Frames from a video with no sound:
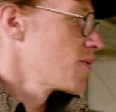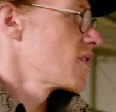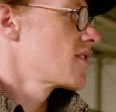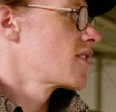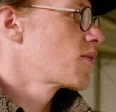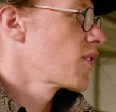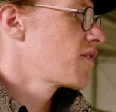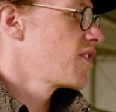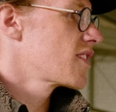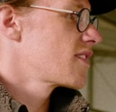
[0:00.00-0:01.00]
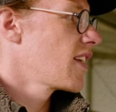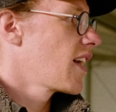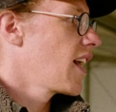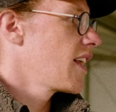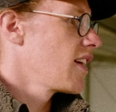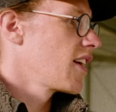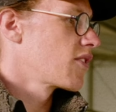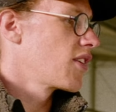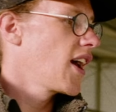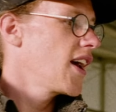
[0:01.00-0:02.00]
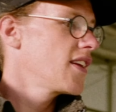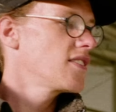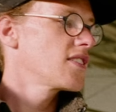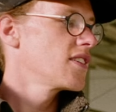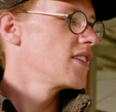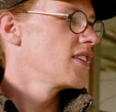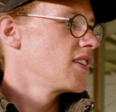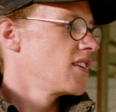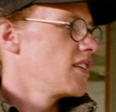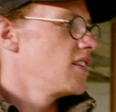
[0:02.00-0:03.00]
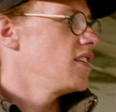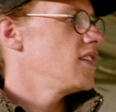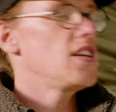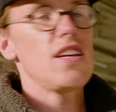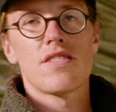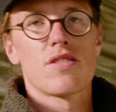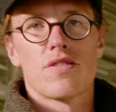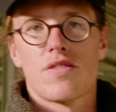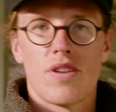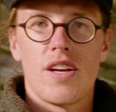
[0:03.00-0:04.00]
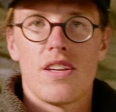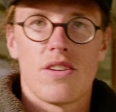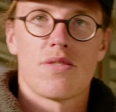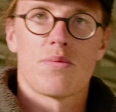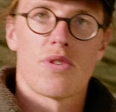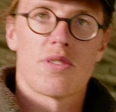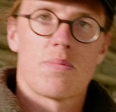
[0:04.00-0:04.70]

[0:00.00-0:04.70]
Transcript: was the quick fix that I had lying on hand. Neither of the radios works